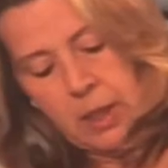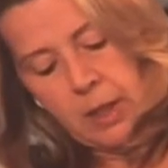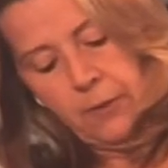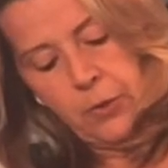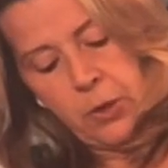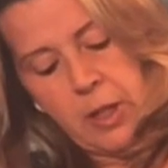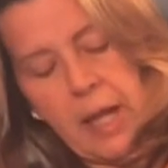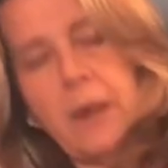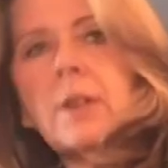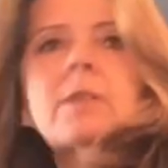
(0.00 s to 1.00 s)
If you're going to
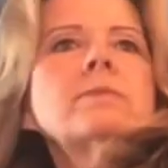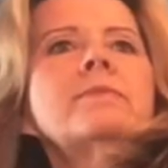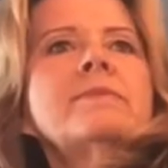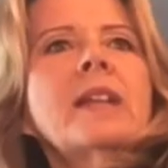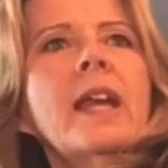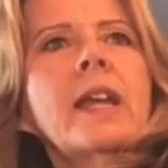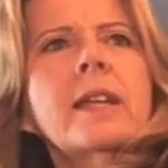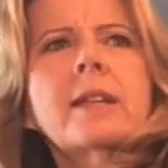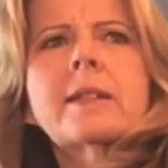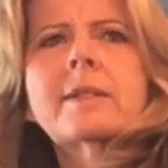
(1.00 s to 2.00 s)
have it hanging